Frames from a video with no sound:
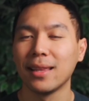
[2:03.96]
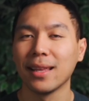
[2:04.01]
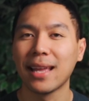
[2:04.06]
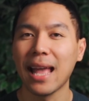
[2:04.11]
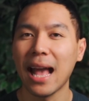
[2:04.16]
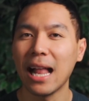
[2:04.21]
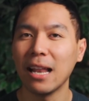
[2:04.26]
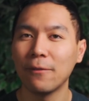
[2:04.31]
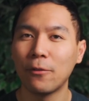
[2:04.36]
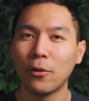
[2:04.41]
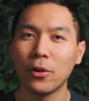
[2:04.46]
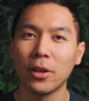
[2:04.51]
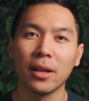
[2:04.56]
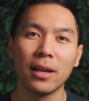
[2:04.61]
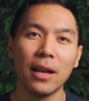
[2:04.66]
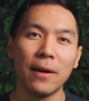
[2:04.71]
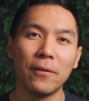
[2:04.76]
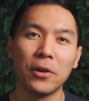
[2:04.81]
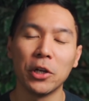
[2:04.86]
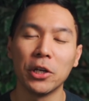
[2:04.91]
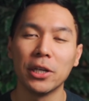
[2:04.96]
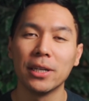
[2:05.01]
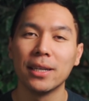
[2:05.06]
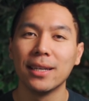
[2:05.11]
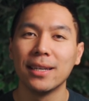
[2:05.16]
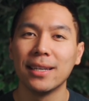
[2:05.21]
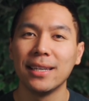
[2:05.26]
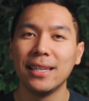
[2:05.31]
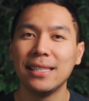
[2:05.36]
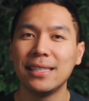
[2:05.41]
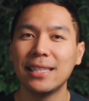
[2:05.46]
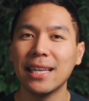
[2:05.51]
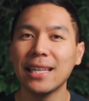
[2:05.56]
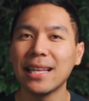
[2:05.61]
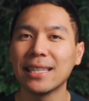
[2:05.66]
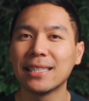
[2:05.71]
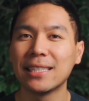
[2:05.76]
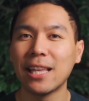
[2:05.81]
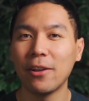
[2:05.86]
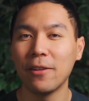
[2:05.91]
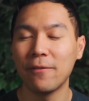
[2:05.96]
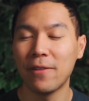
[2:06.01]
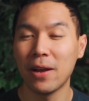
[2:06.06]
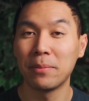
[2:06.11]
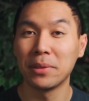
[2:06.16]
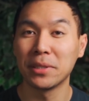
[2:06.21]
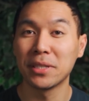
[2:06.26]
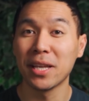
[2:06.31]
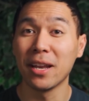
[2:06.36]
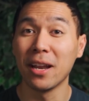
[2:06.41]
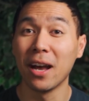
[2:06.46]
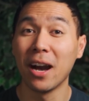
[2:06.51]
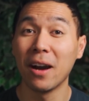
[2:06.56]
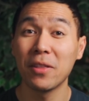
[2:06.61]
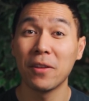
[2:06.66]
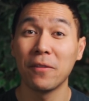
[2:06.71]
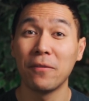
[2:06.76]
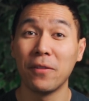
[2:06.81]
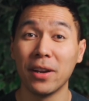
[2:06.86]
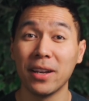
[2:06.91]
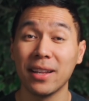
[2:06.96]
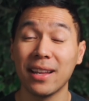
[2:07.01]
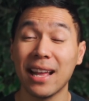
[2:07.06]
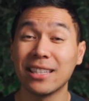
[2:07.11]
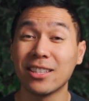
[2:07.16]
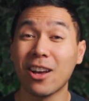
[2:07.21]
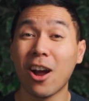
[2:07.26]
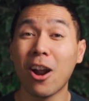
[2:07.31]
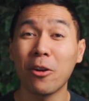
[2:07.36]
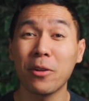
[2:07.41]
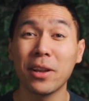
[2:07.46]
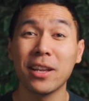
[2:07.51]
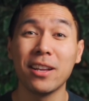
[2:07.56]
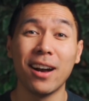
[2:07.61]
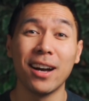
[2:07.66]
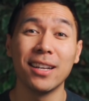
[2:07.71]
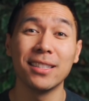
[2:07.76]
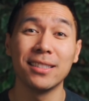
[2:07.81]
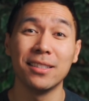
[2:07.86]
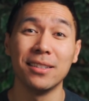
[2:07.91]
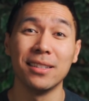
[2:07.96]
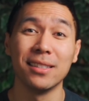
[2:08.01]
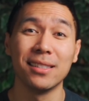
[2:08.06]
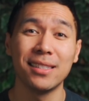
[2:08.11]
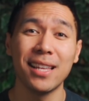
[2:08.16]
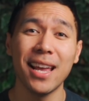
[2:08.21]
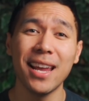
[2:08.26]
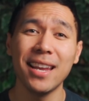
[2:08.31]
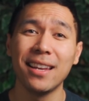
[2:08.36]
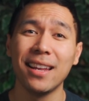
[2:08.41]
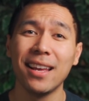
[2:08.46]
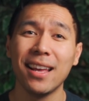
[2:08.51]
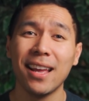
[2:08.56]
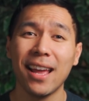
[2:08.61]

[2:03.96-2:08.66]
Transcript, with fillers: The California governor, he said that 75% of the funding has already gone to the state